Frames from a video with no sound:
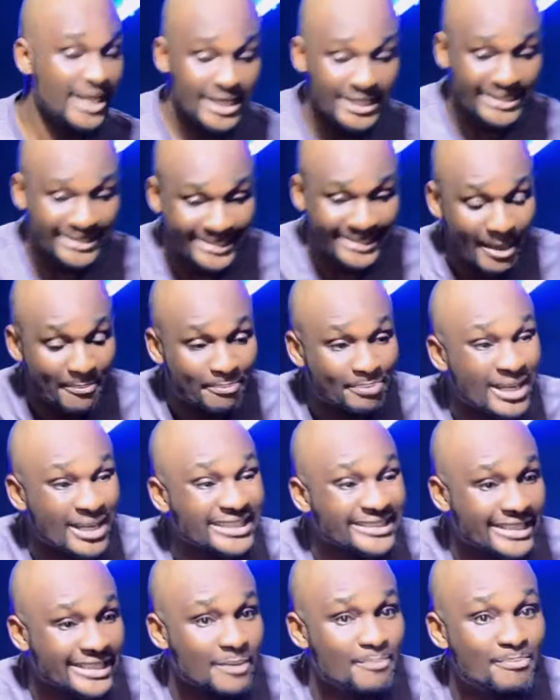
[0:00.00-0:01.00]
He
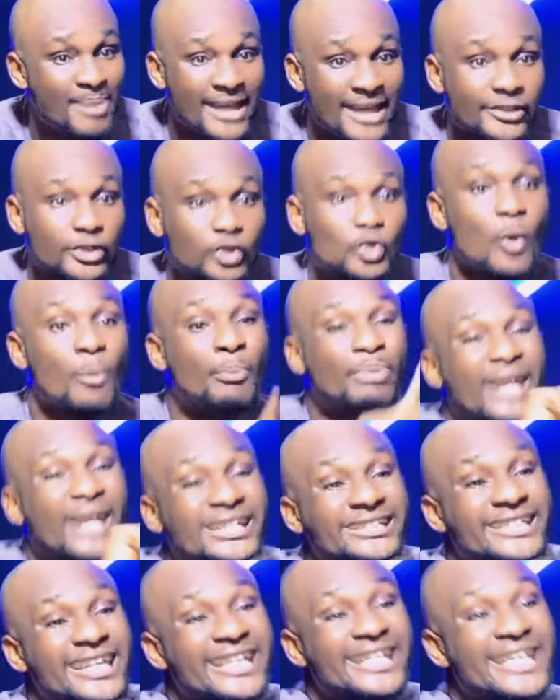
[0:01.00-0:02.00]
separates the best to plant